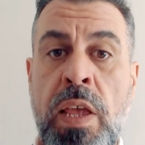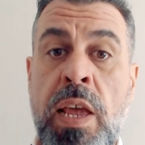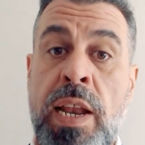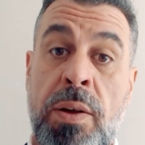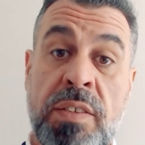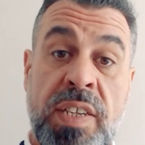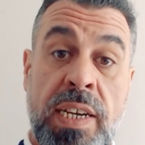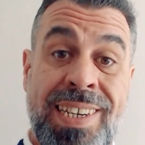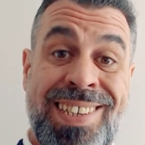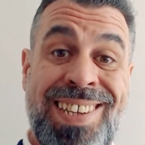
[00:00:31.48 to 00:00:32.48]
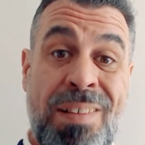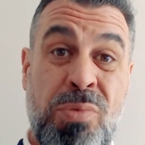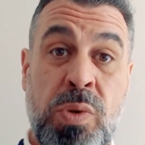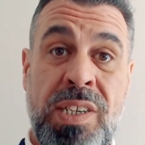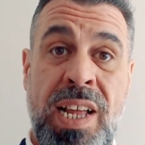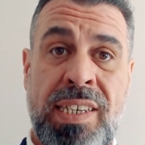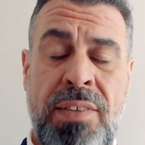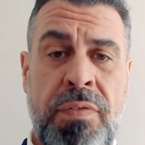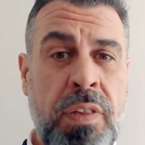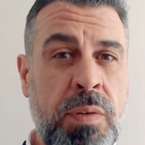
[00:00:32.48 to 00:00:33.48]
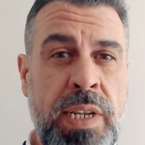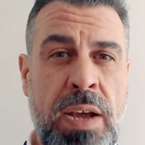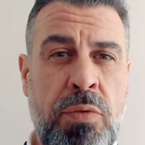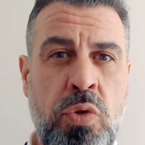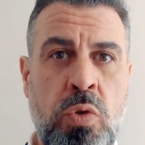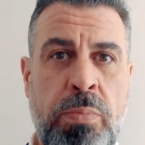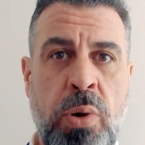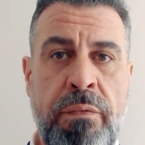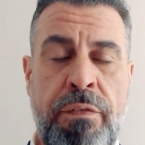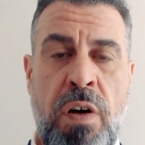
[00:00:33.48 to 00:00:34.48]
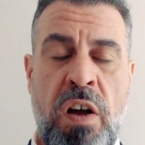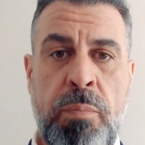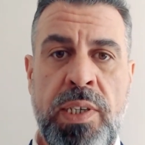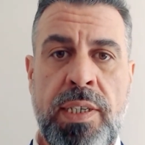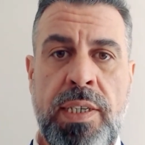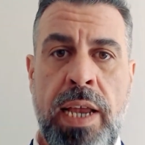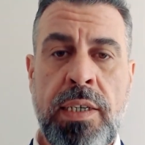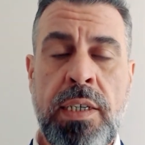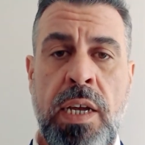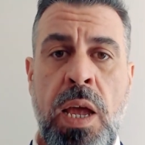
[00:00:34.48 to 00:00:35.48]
Now, as I said, December was negative. I think it was down 0.5%,